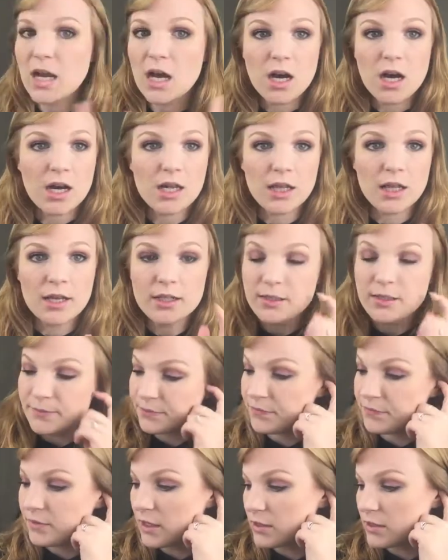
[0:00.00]
Highlighter,
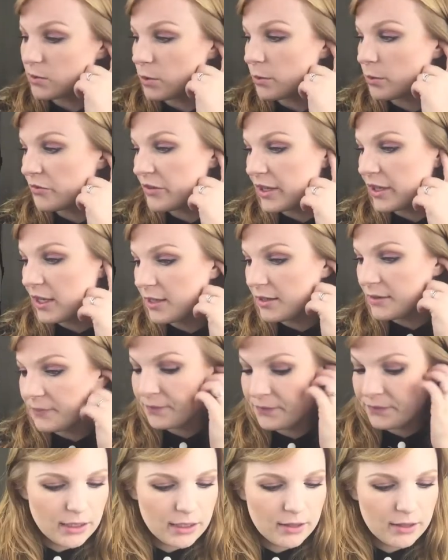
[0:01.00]
that's what we're forgetting.